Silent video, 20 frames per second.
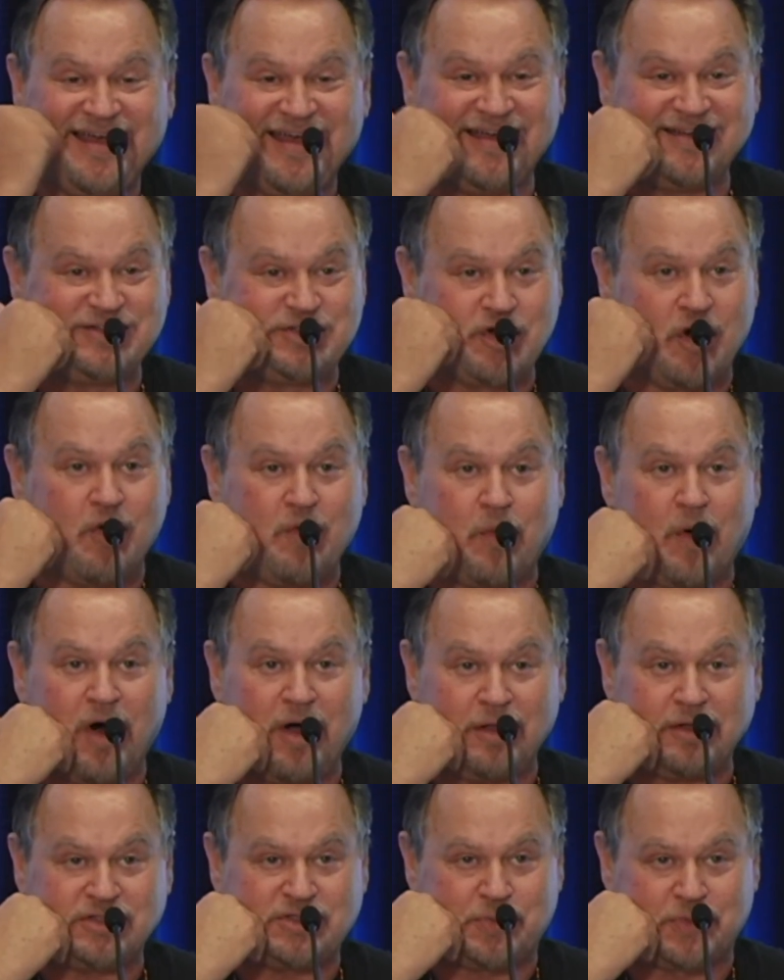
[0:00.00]
and Joe
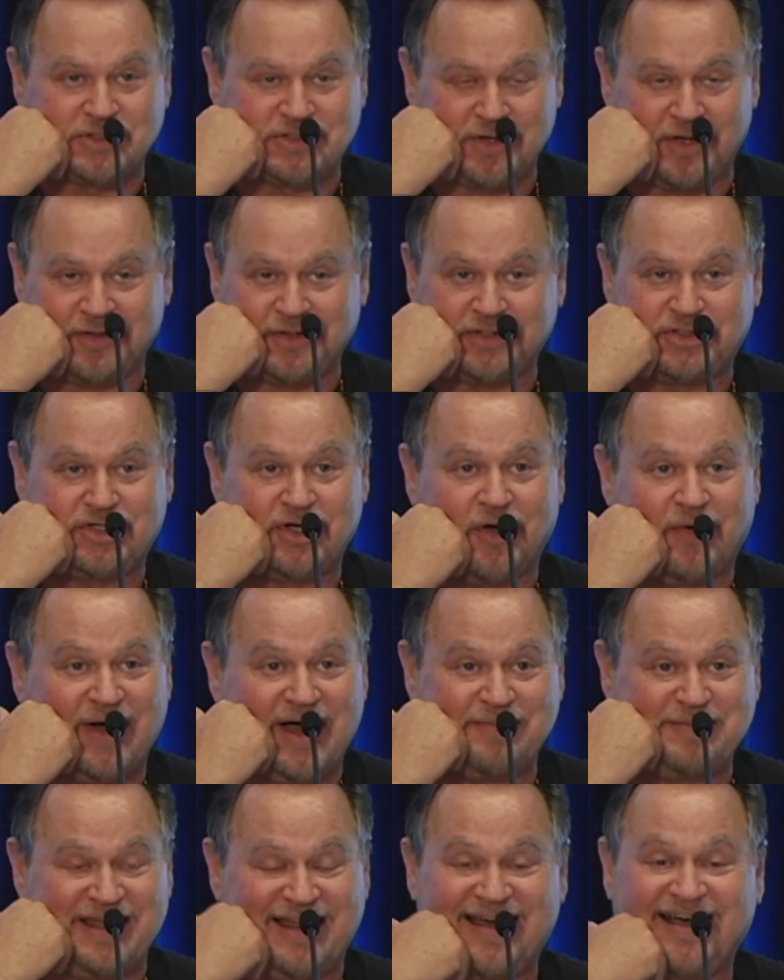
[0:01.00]
Walsh was on the show.
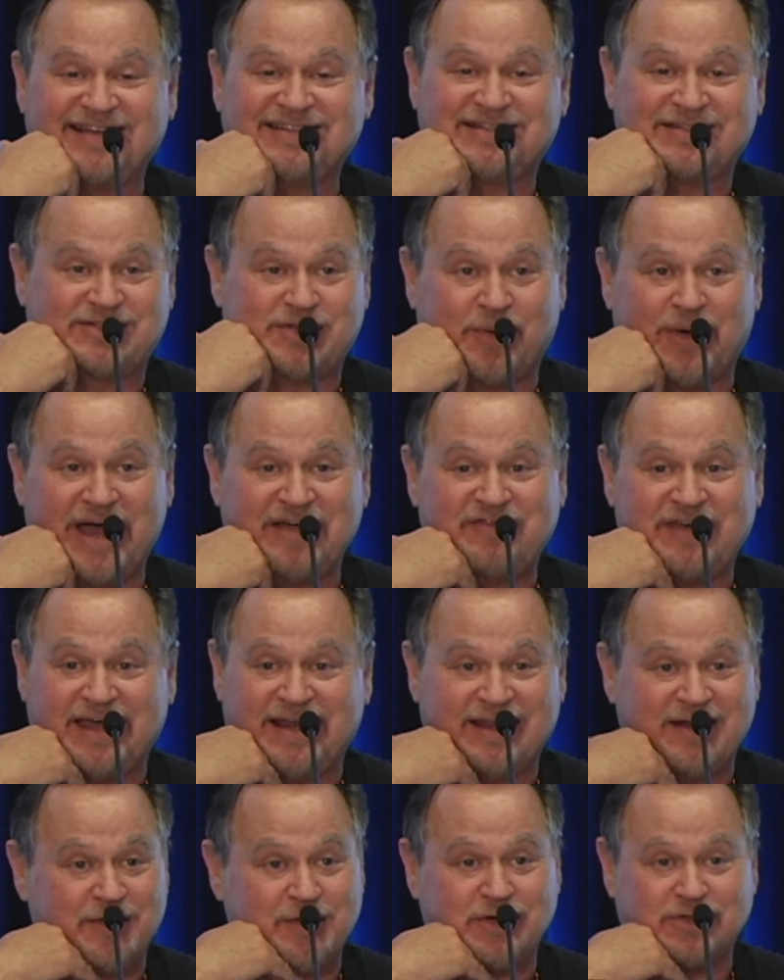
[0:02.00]
I mean, I, oh, so I've had
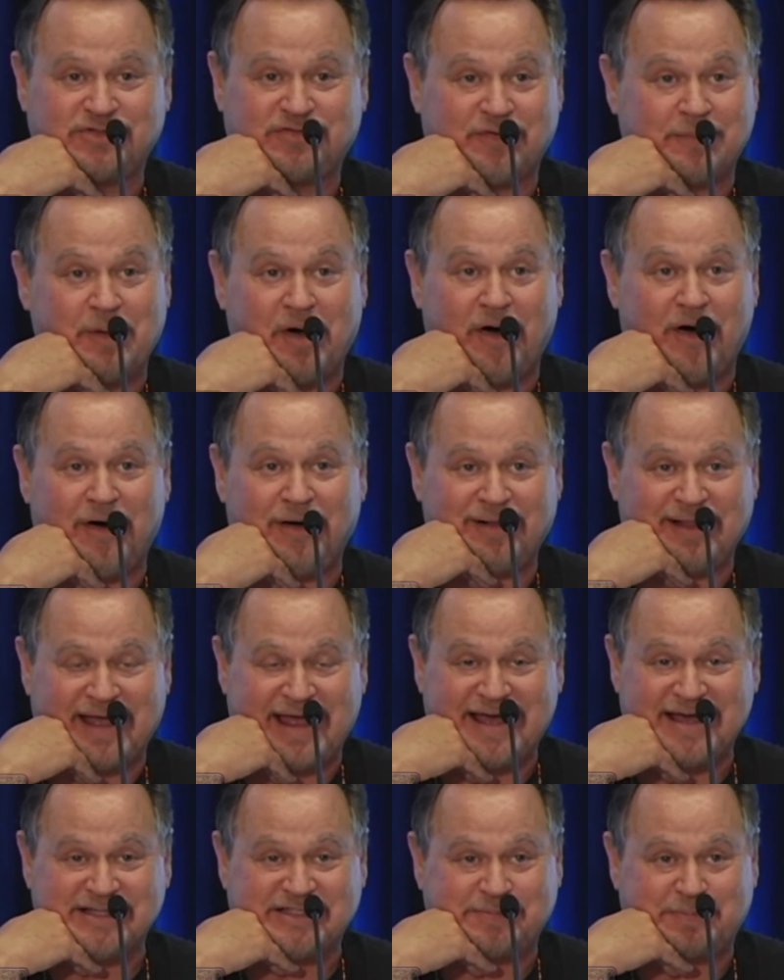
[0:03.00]
heroes from all
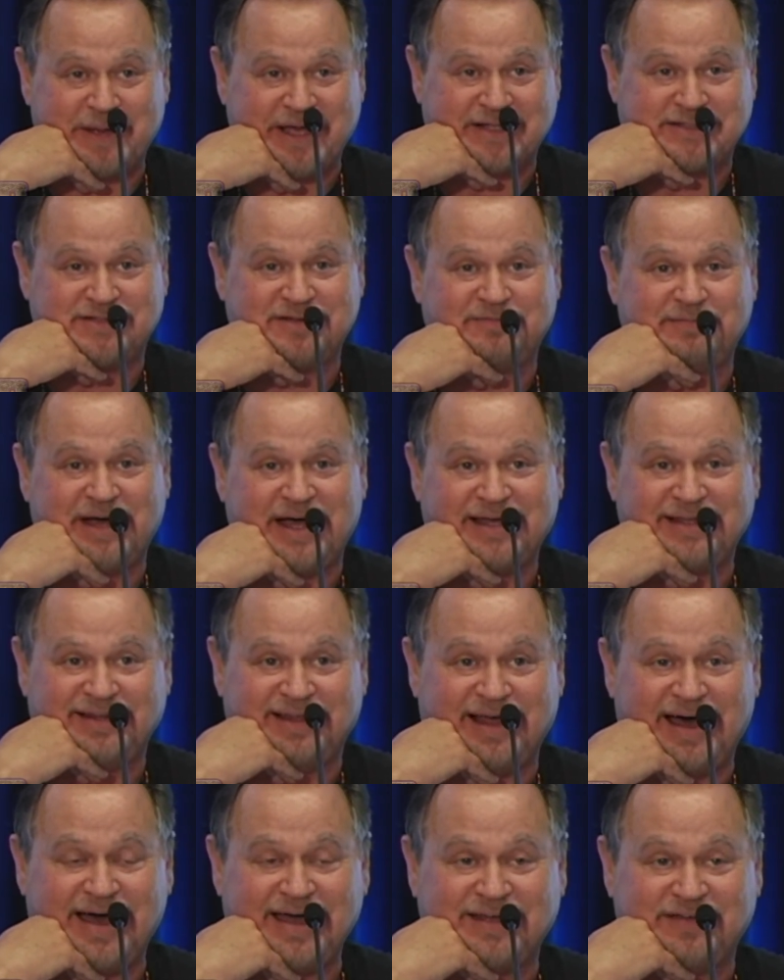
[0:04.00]
aspects wow. of my
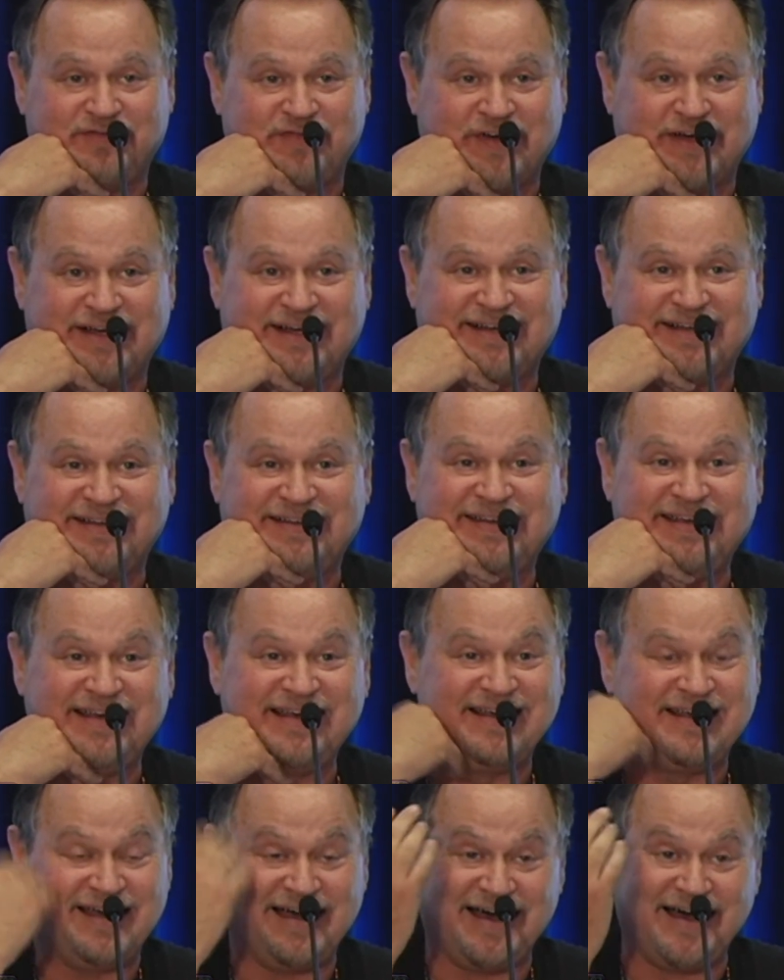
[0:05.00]
life. Uh,
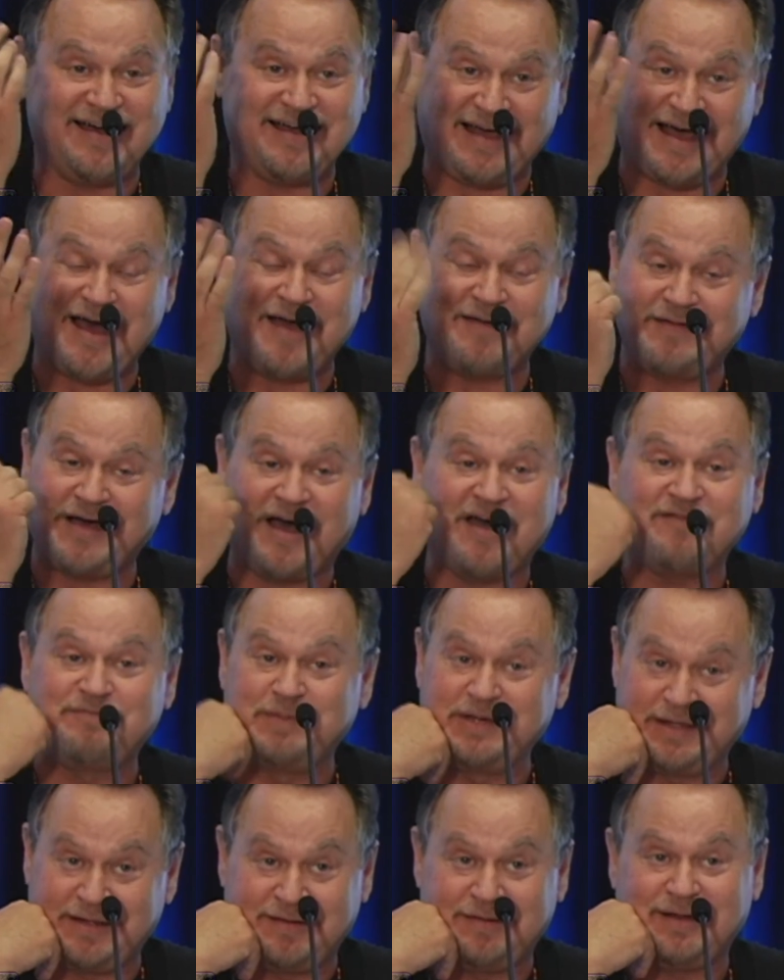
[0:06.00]
I've, I've
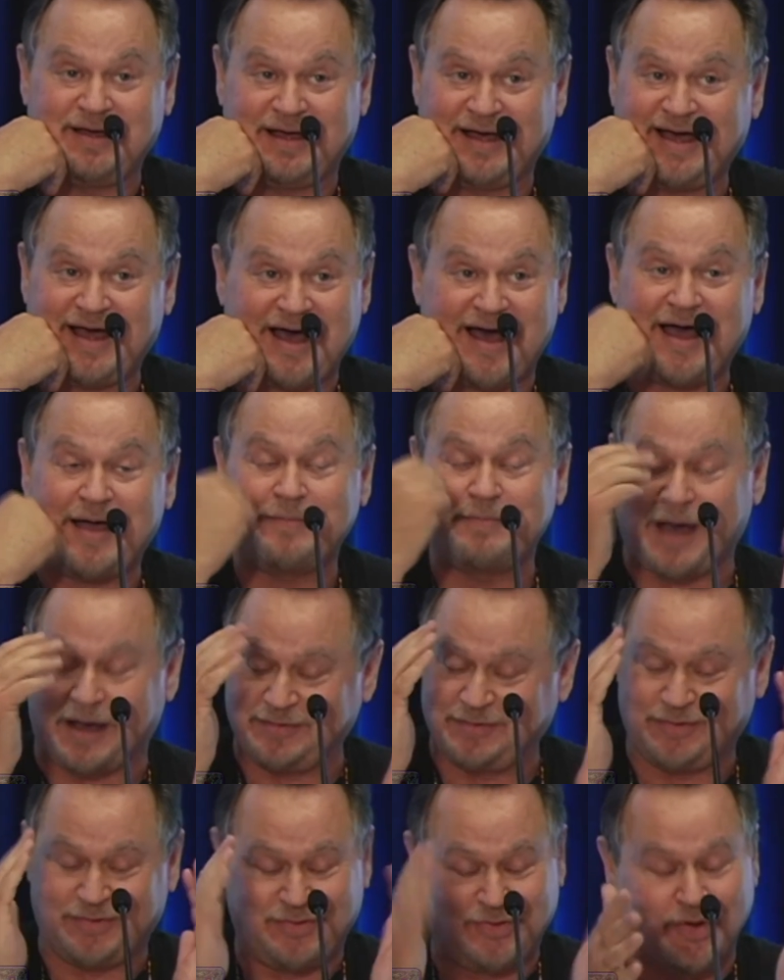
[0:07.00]
been, uh, I'm
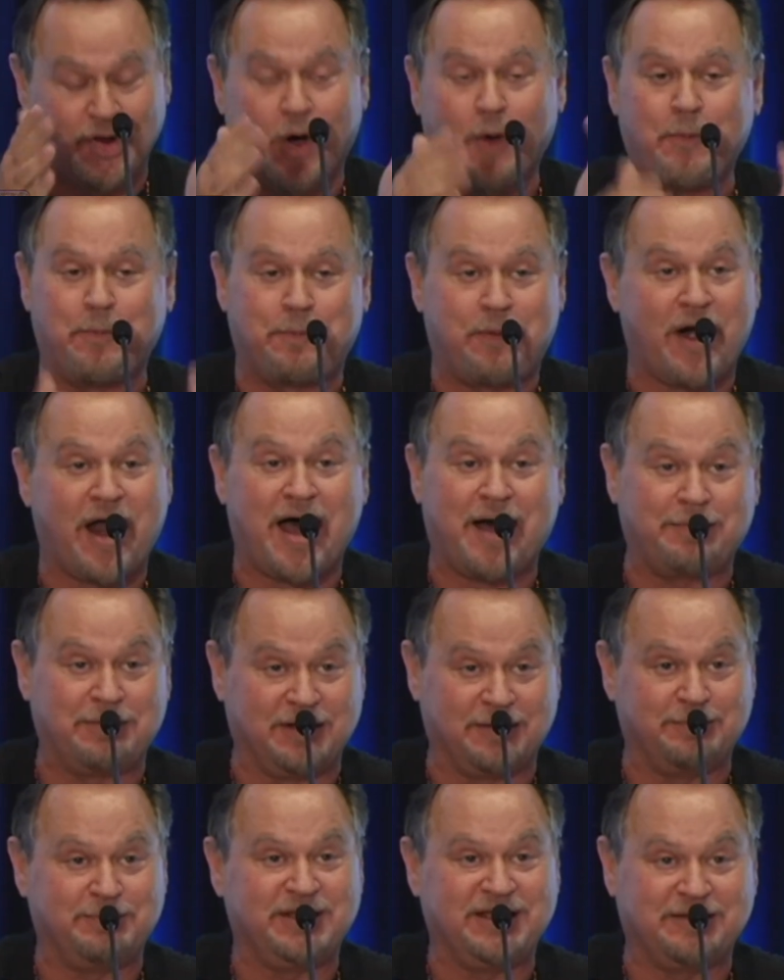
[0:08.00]
no
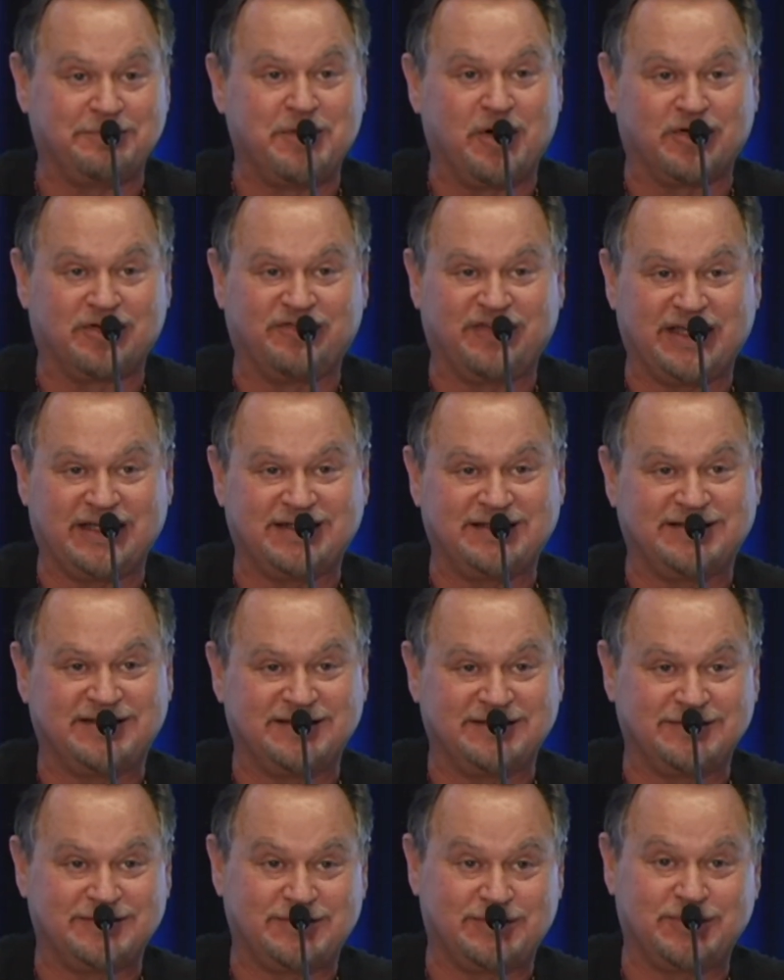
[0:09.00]
problem being motivated
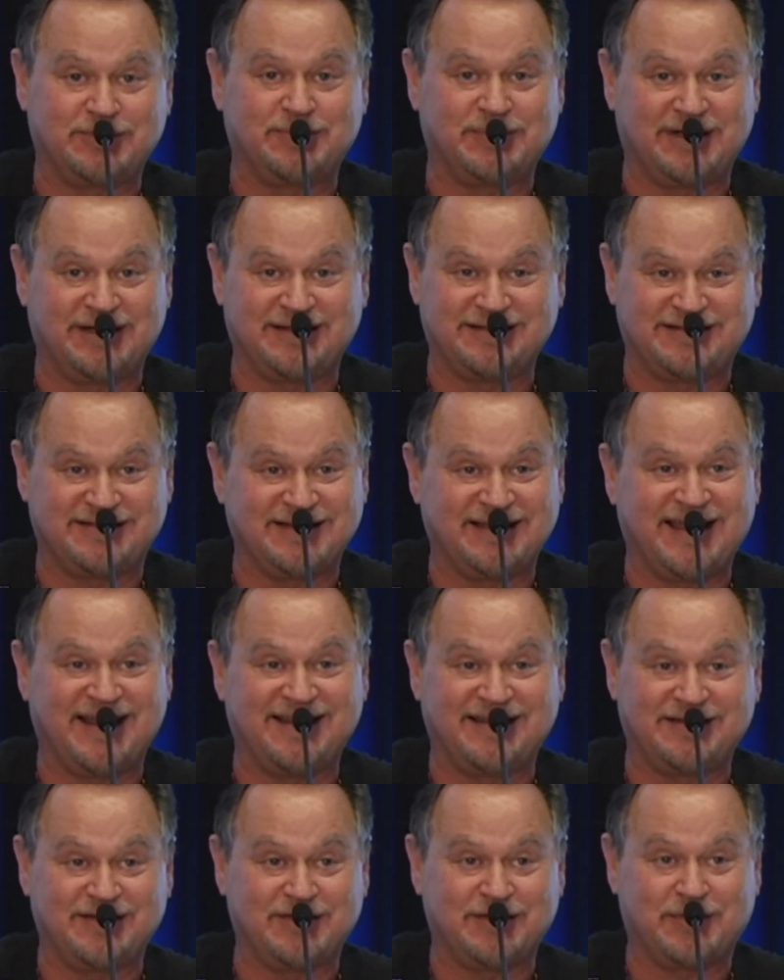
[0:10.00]
to, to, uh, to get
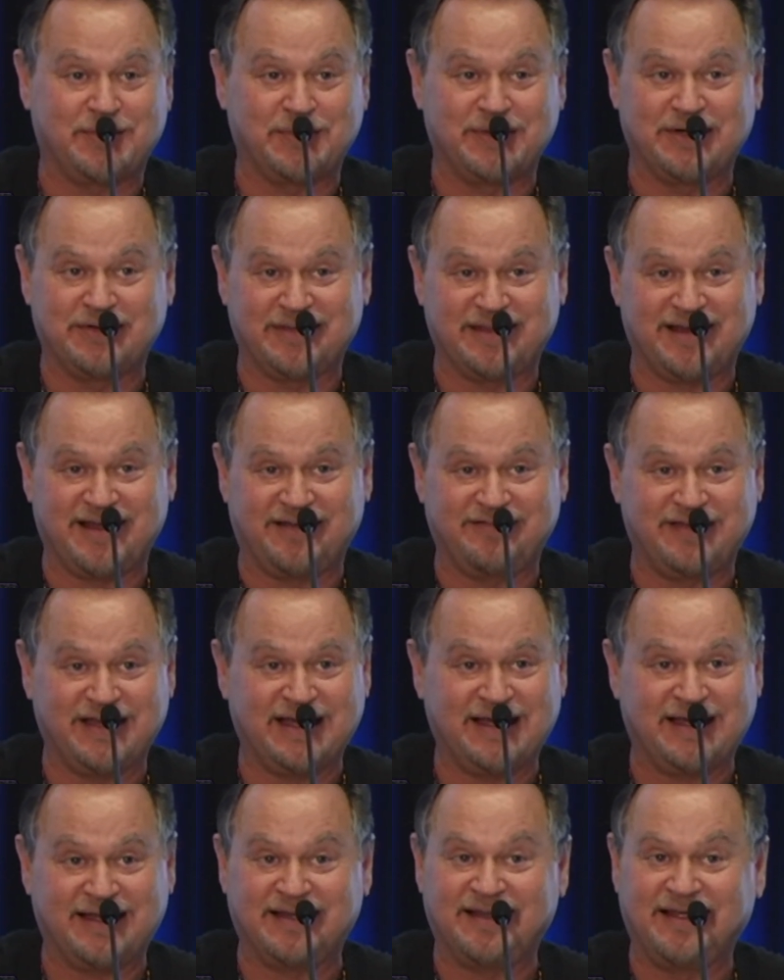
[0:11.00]
into the career that I've
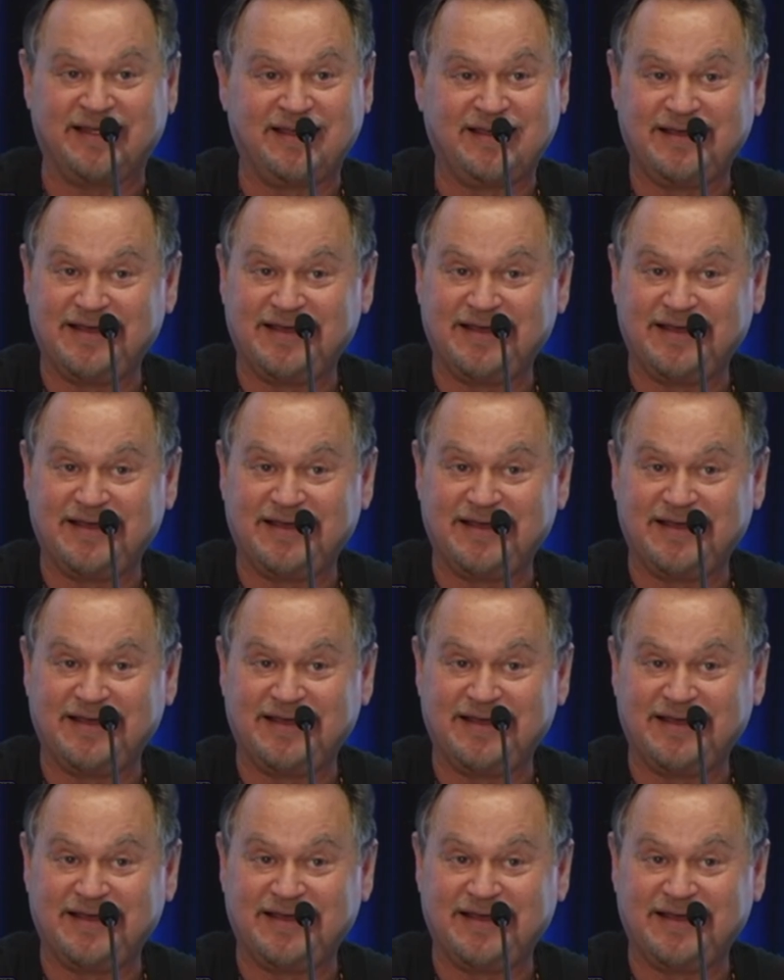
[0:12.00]
had